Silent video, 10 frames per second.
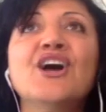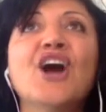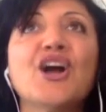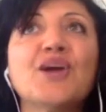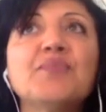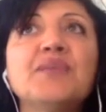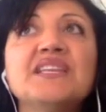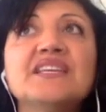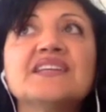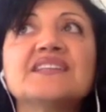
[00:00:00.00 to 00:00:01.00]

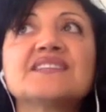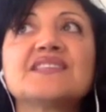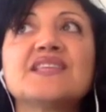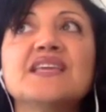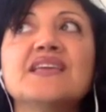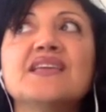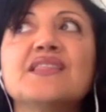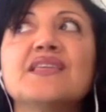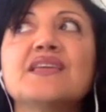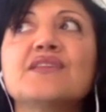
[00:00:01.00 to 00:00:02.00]
Armenians,
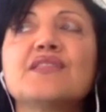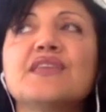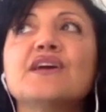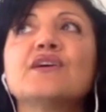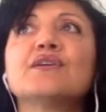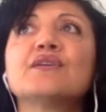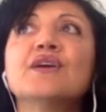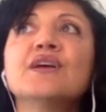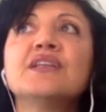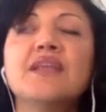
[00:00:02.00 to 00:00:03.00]
their
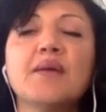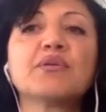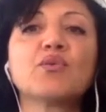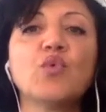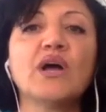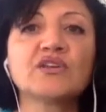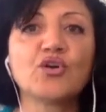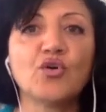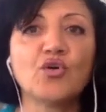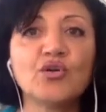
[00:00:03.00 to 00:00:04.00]
number one
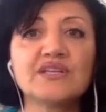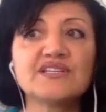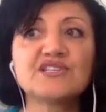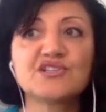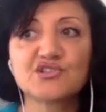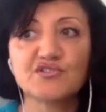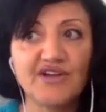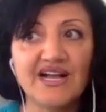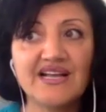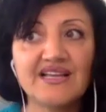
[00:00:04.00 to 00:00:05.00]
goal is to
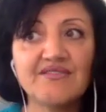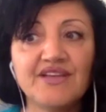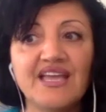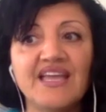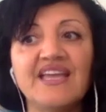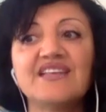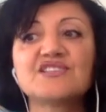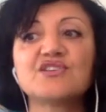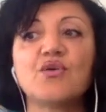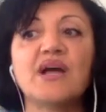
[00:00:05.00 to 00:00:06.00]
survive. And
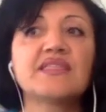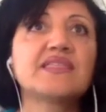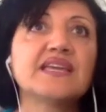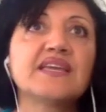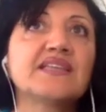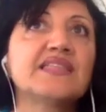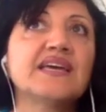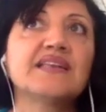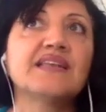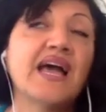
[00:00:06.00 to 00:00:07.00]
so I think
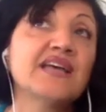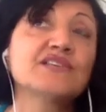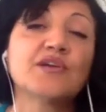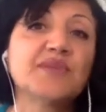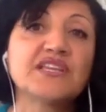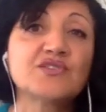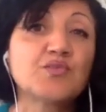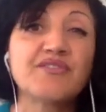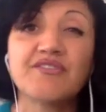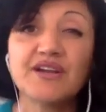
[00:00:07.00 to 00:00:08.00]
that as Armenians, we
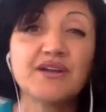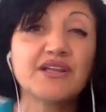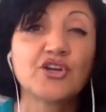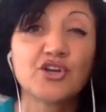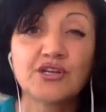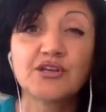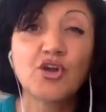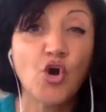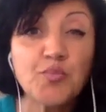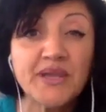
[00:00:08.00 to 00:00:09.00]
have a very good
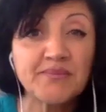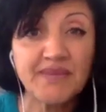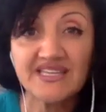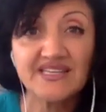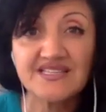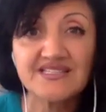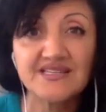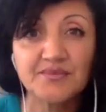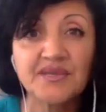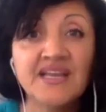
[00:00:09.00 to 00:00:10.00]
coping
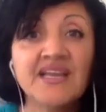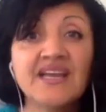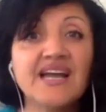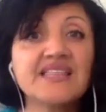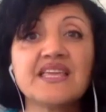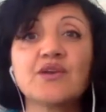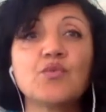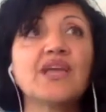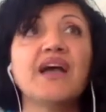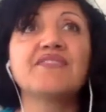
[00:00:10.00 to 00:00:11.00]
mechanism. I think
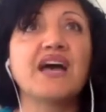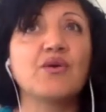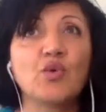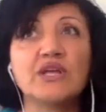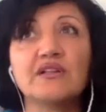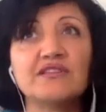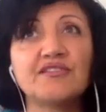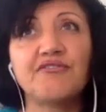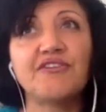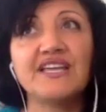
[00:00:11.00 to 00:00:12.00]
we have that will to
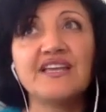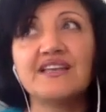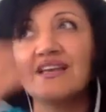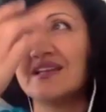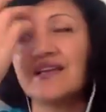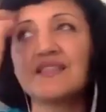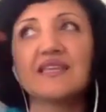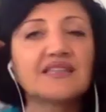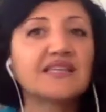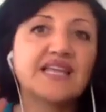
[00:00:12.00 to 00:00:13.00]
fight, and I
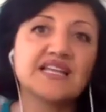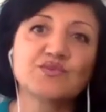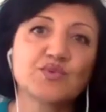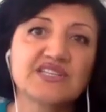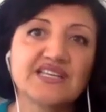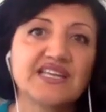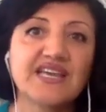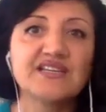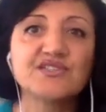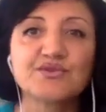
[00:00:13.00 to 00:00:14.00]
think that that's what's going to
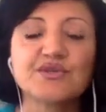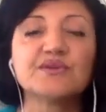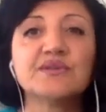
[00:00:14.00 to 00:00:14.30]
get us through.